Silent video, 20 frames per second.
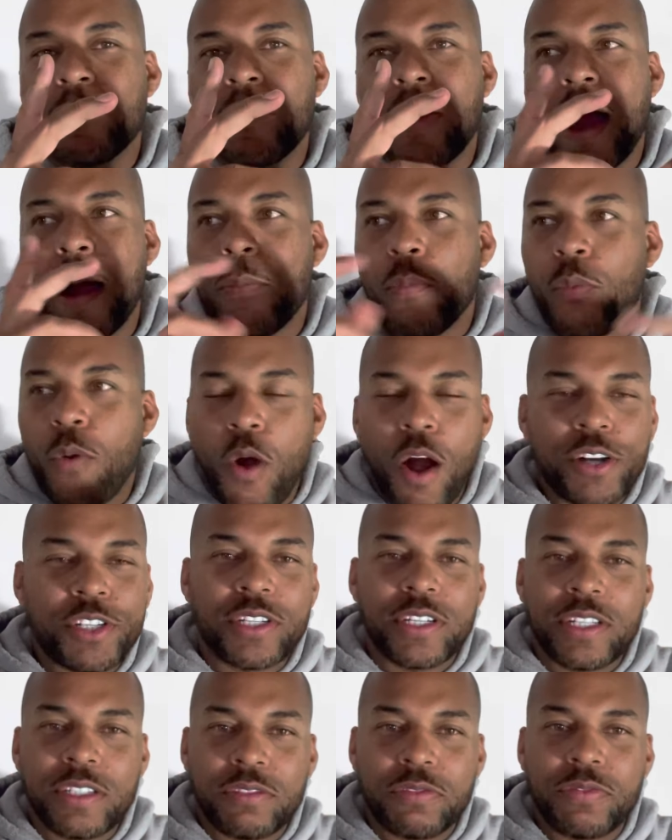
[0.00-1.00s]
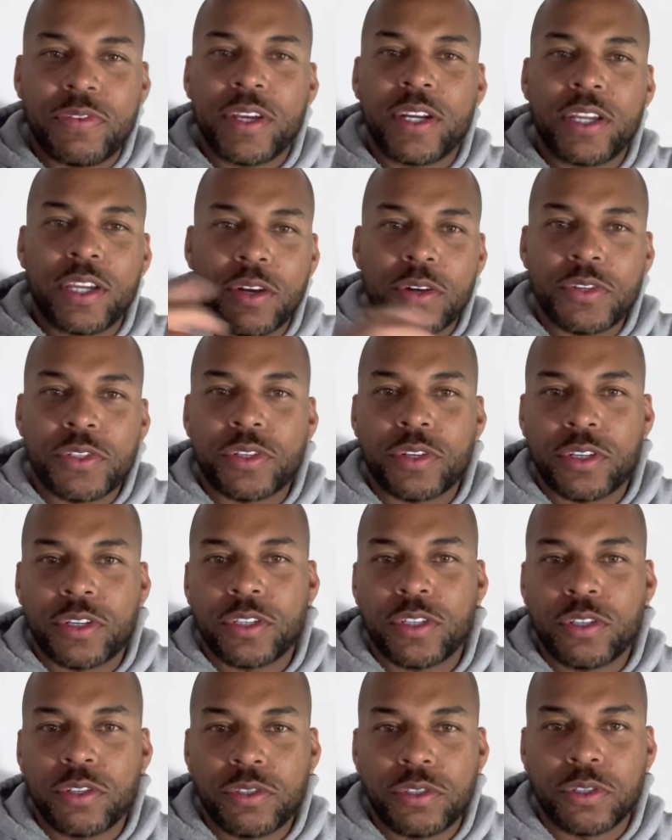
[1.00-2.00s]
I'm watching these videos on
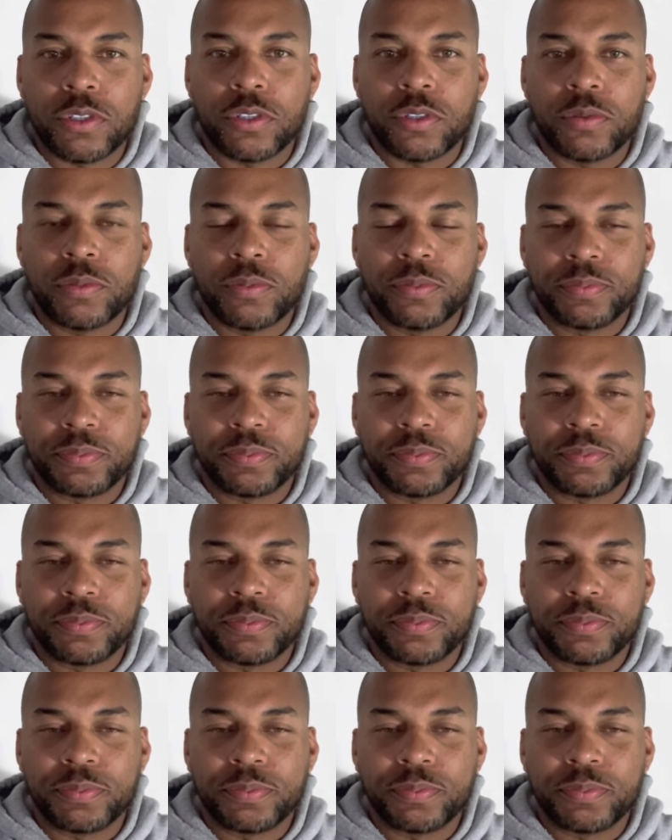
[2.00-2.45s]
YouTube.